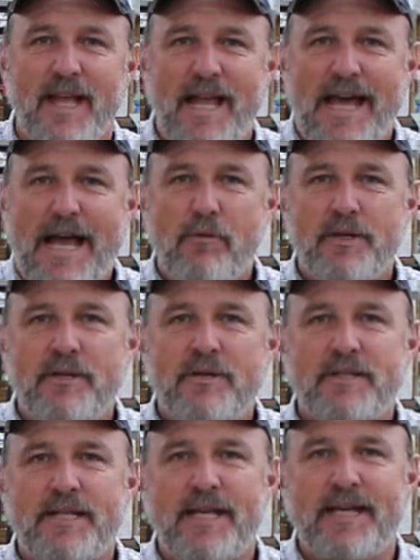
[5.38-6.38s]
How are we
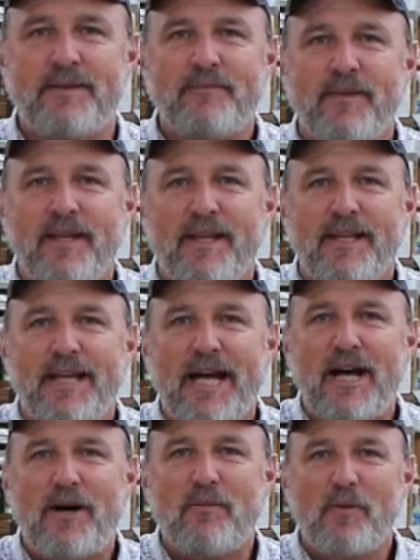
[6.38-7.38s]
doing today?
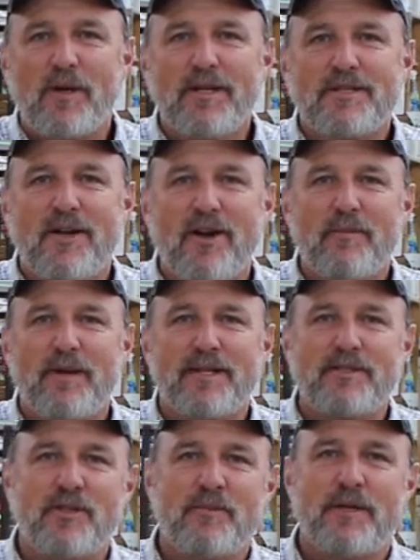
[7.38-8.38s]
We're going to talk
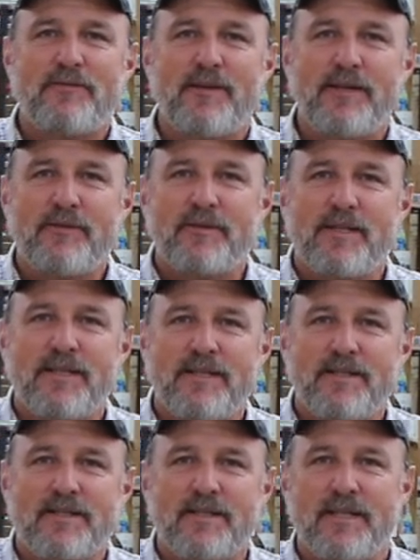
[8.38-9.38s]
about two of my favorite
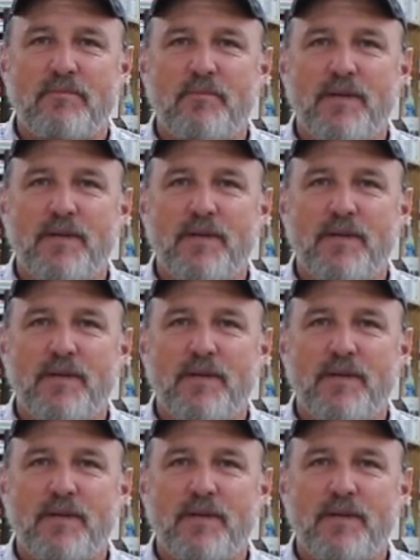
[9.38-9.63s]
things in